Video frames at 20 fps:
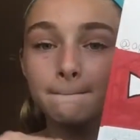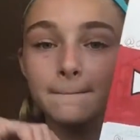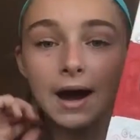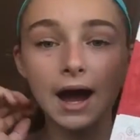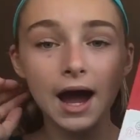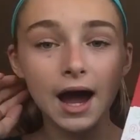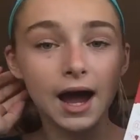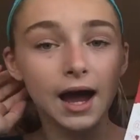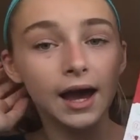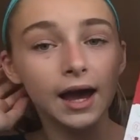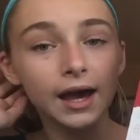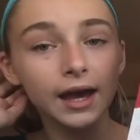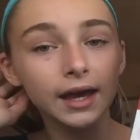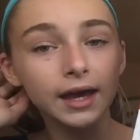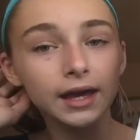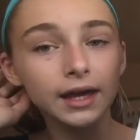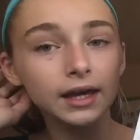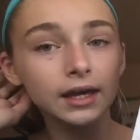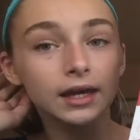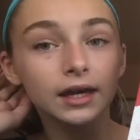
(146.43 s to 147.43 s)

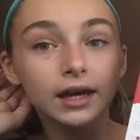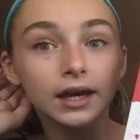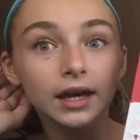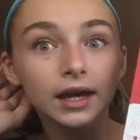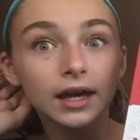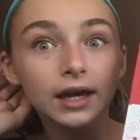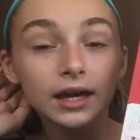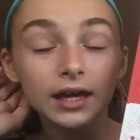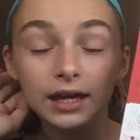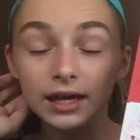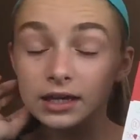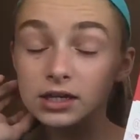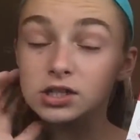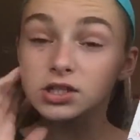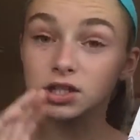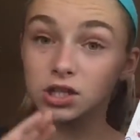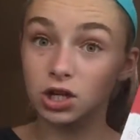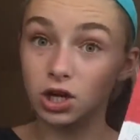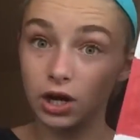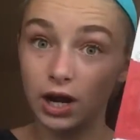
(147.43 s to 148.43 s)
my
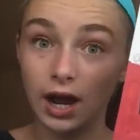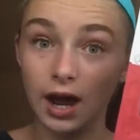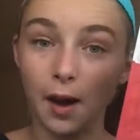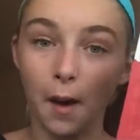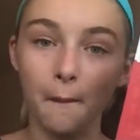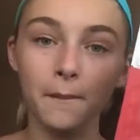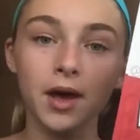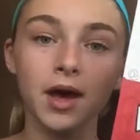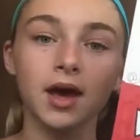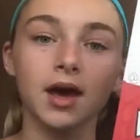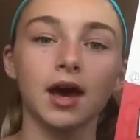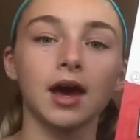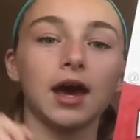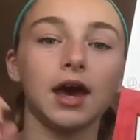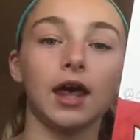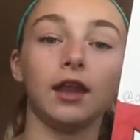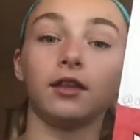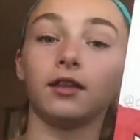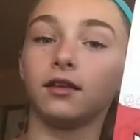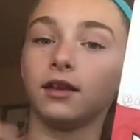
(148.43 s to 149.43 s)
Instagram.
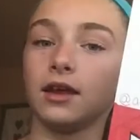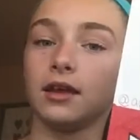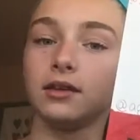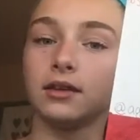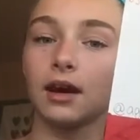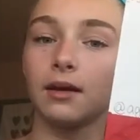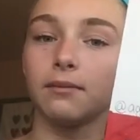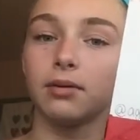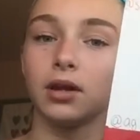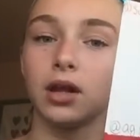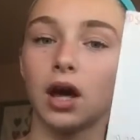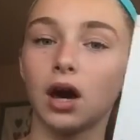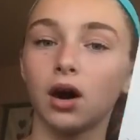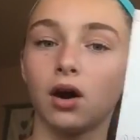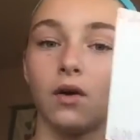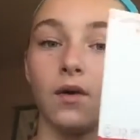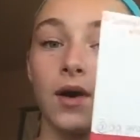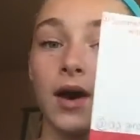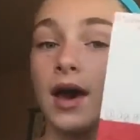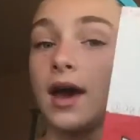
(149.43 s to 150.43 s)
It's linked down
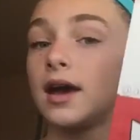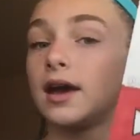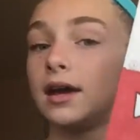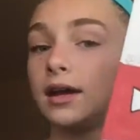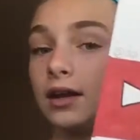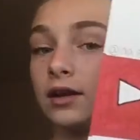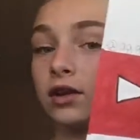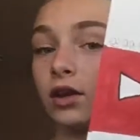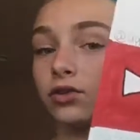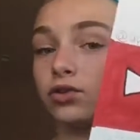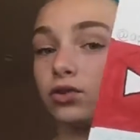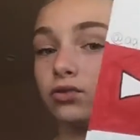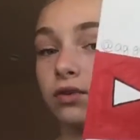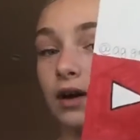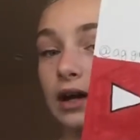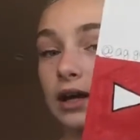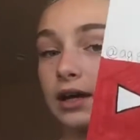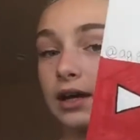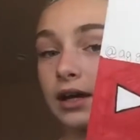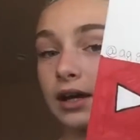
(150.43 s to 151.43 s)
below, and it's also
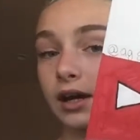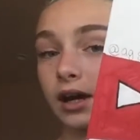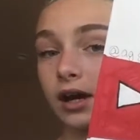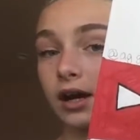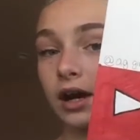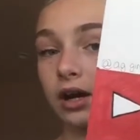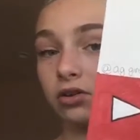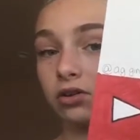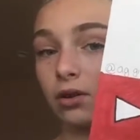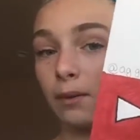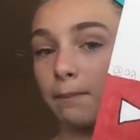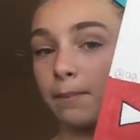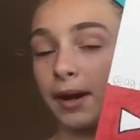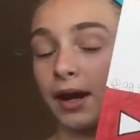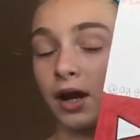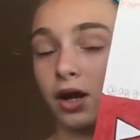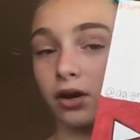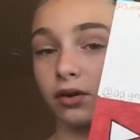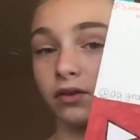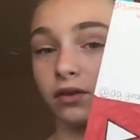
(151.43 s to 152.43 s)
right here. It's
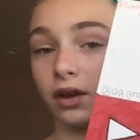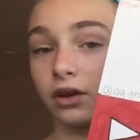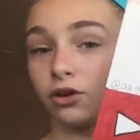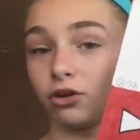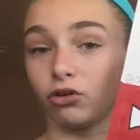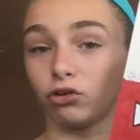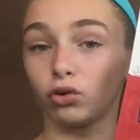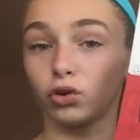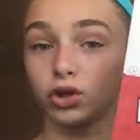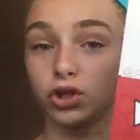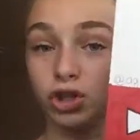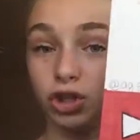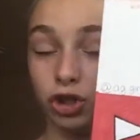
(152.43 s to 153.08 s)
Paris underscore